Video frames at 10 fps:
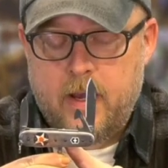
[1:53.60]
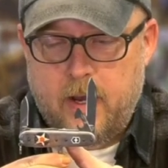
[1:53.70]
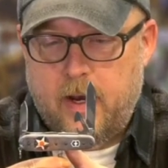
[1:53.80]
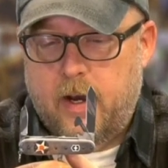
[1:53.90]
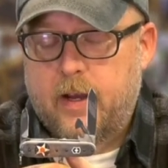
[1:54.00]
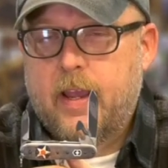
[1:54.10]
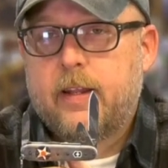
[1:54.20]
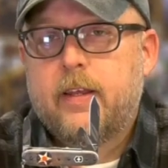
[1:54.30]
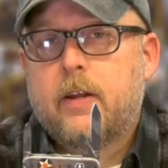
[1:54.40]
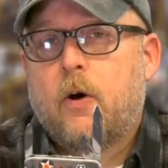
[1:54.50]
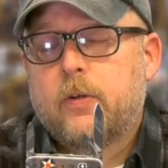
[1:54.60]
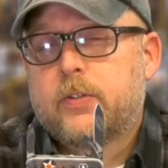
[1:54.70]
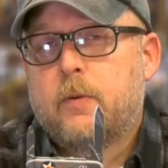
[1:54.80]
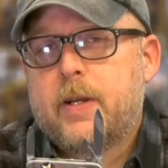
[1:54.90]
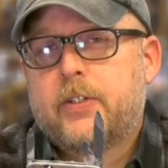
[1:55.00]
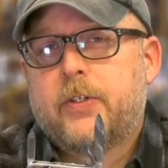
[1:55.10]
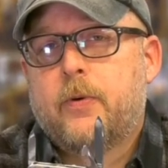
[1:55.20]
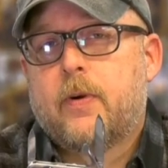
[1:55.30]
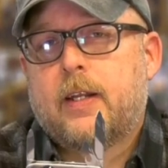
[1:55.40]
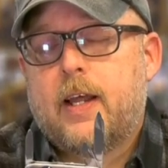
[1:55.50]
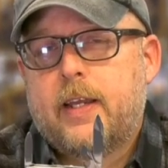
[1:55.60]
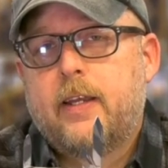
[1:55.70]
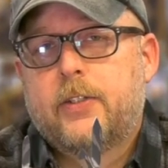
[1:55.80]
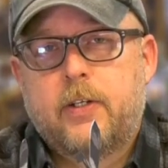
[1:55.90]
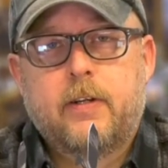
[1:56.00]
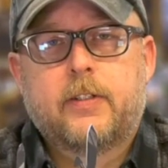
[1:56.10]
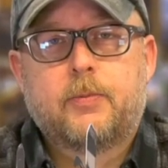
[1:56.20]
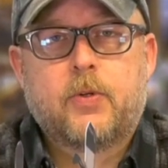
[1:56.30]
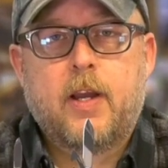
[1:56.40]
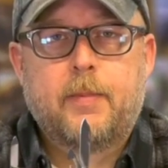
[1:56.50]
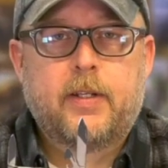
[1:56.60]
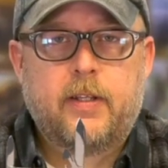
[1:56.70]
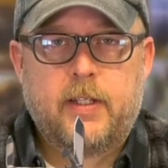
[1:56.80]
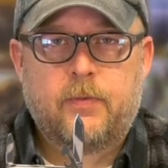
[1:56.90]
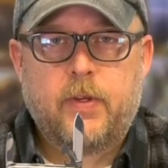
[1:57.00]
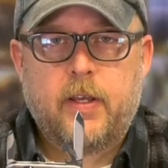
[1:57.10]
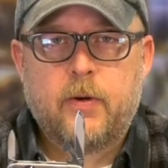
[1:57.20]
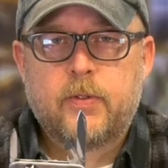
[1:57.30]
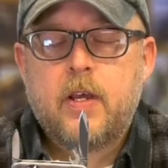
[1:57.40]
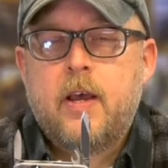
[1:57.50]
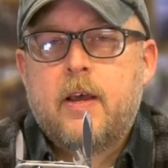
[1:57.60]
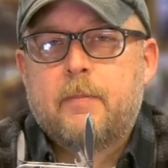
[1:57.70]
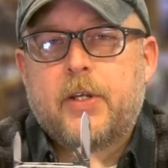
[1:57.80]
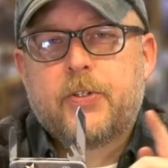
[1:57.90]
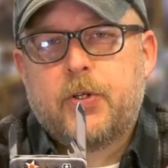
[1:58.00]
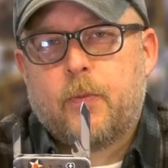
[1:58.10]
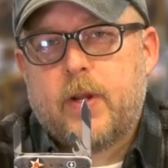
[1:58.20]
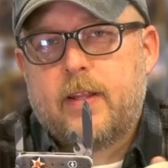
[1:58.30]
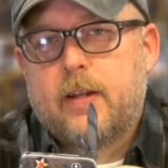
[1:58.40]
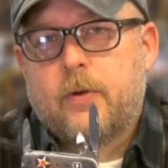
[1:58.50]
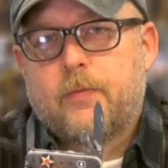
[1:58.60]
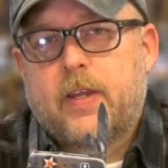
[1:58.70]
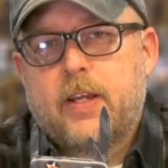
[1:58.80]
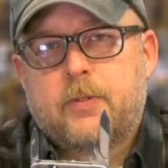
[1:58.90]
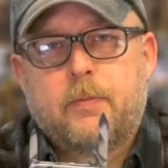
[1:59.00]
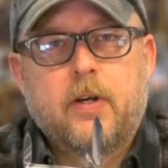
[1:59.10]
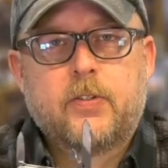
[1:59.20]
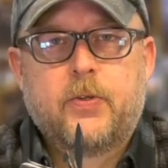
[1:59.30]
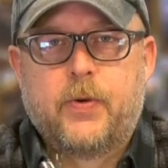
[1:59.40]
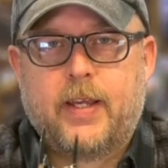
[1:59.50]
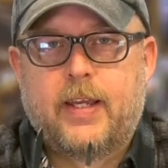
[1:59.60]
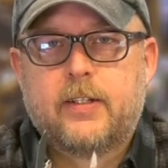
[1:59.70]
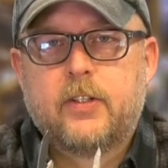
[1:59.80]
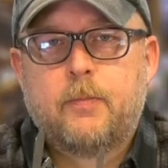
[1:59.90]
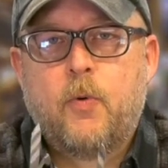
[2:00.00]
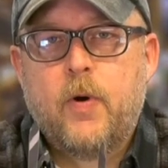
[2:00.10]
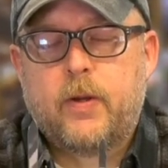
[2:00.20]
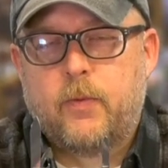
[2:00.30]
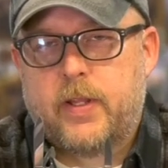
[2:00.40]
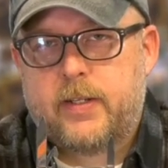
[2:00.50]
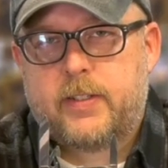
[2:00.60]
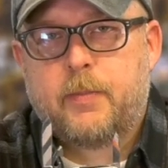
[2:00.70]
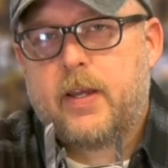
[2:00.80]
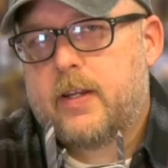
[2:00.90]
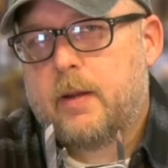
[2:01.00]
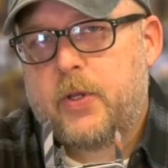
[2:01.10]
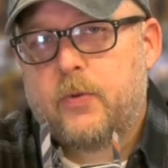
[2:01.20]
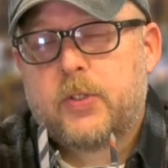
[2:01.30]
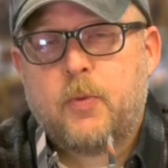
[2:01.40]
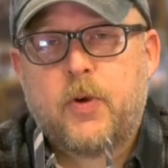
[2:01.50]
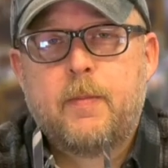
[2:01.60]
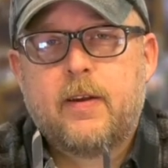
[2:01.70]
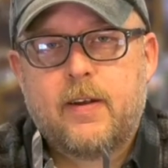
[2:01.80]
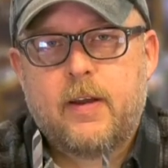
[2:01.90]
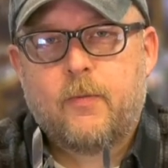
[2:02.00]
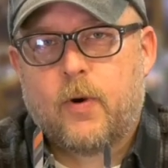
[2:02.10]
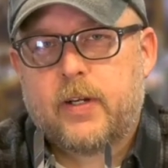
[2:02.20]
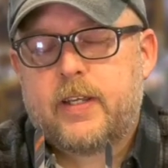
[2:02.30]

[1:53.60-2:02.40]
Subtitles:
And then also, make sure you are liking, sharing, and subscribing to these videos. Make sure you ring that notification bell so you can get to the point with SMKW, Smoky Mountain Knifeworks,